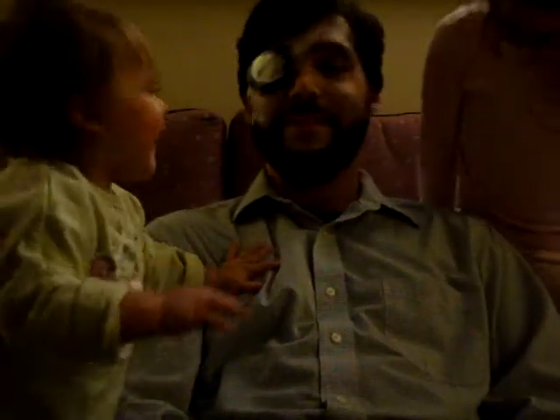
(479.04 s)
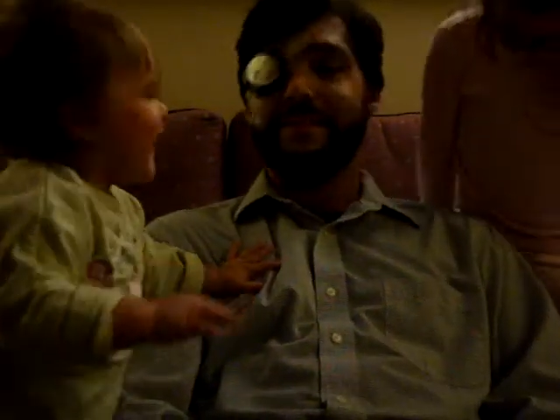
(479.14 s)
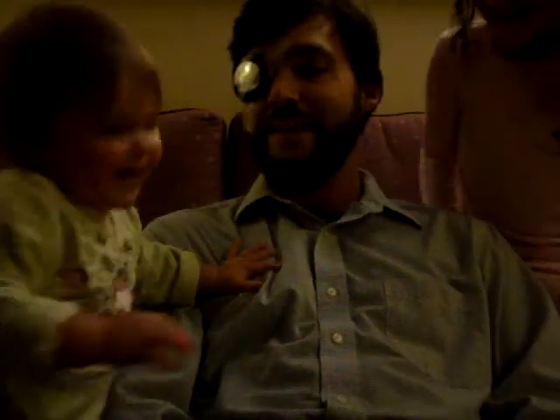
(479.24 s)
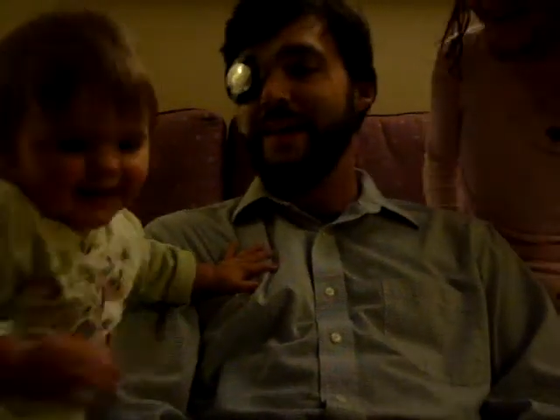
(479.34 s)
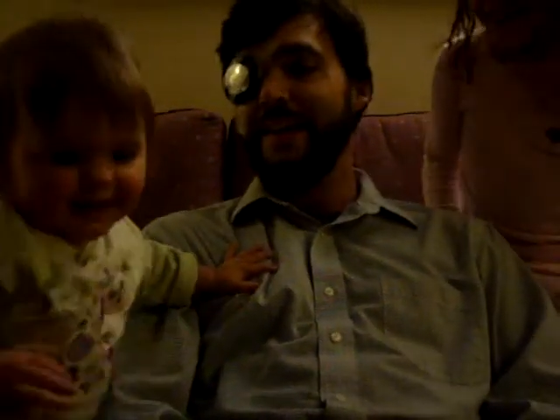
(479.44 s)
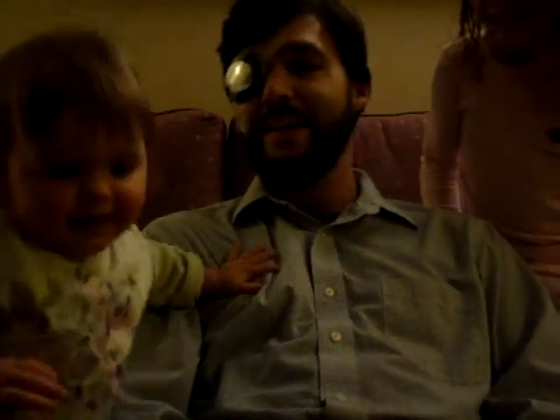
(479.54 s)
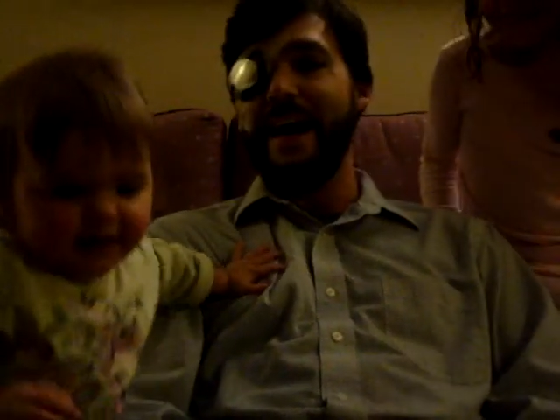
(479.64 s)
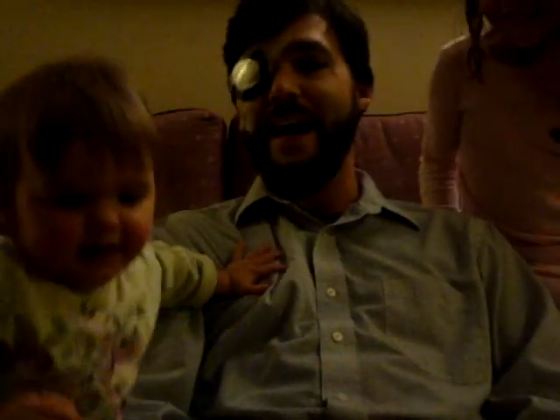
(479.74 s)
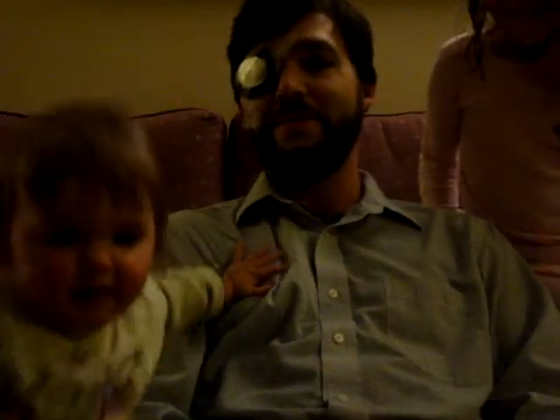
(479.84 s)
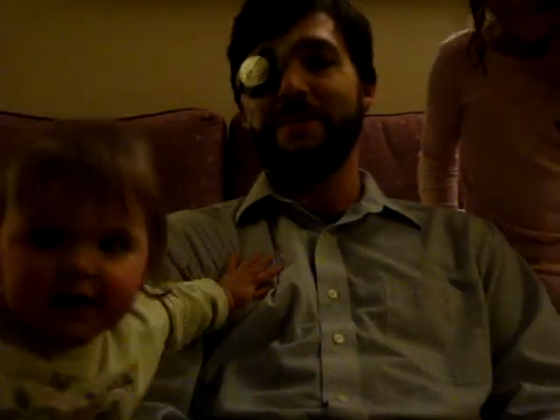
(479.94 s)
Yeah. They
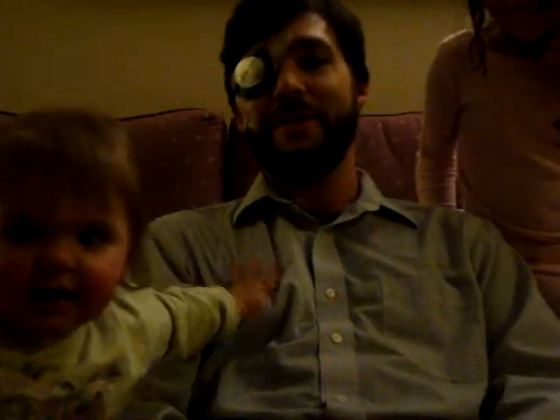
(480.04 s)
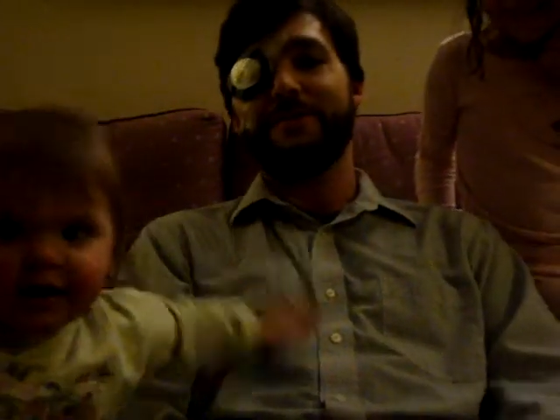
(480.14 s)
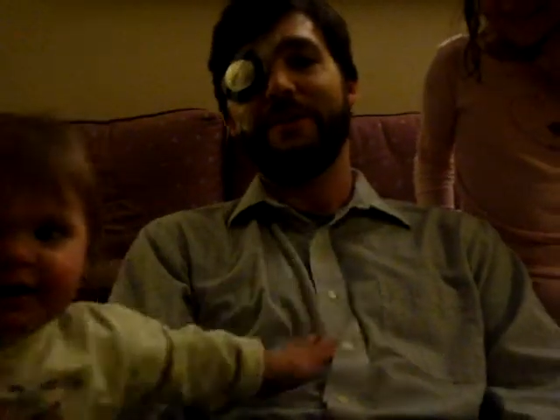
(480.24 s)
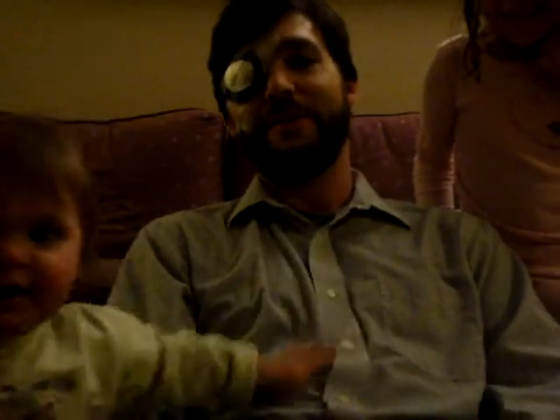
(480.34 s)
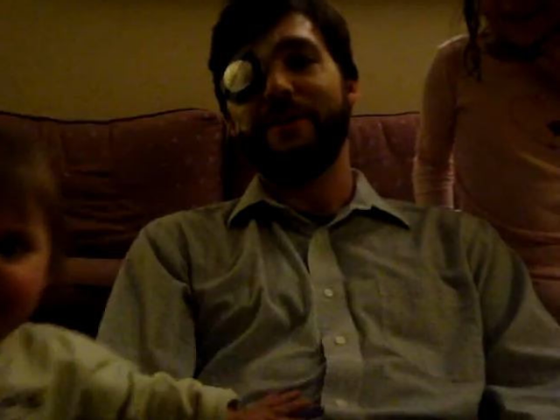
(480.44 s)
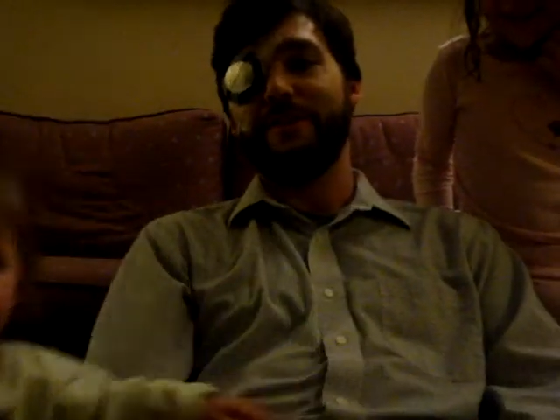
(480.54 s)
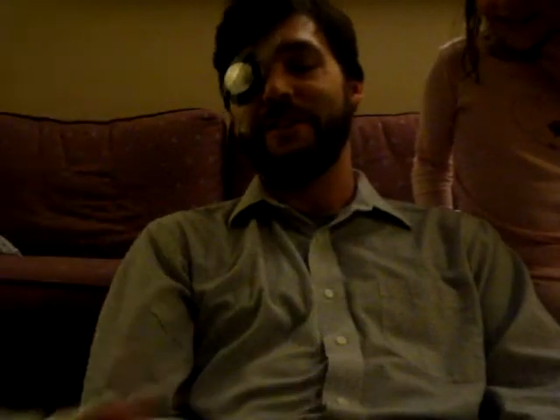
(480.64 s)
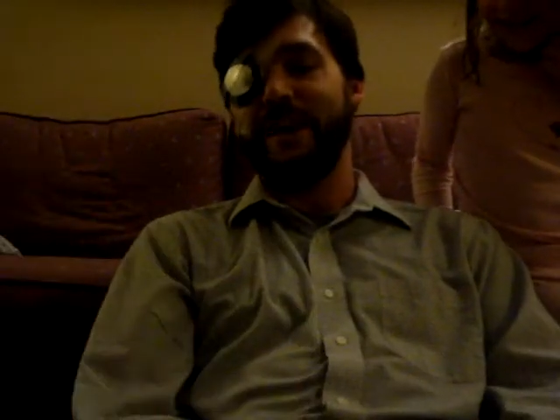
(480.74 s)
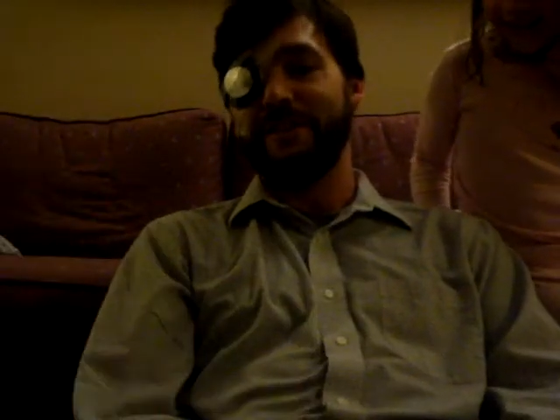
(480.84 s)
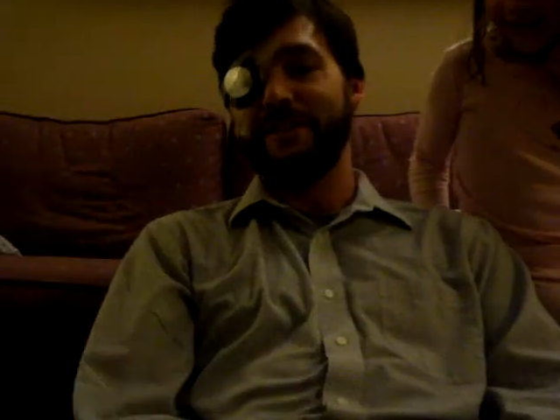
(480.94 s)
laughed at me for 30 seconds